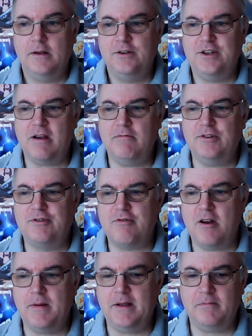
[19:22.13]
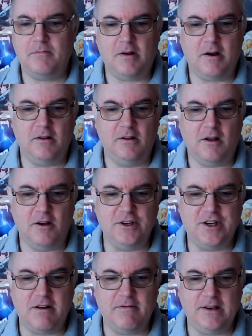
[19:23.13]
Jerry's drumming, I like
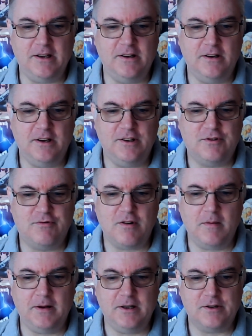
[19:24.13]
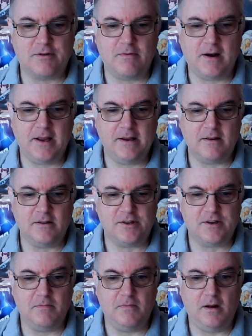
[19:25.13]
Jerry, his drumming is great, got
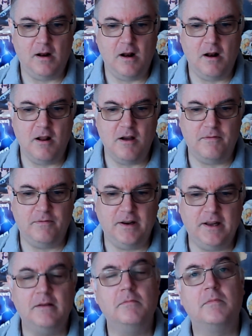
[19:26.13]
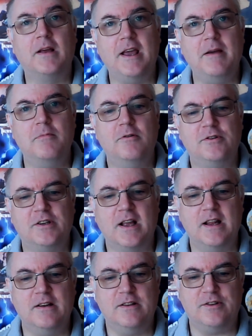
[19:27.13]
some lovely keyboards
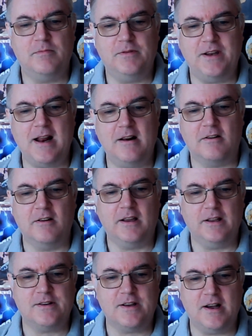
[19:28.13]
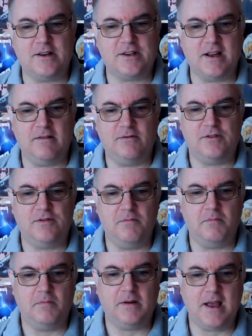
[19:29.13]
again and some delicate guitar sounds
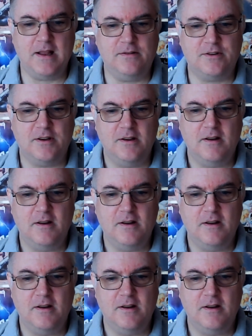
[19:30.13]
from Kent.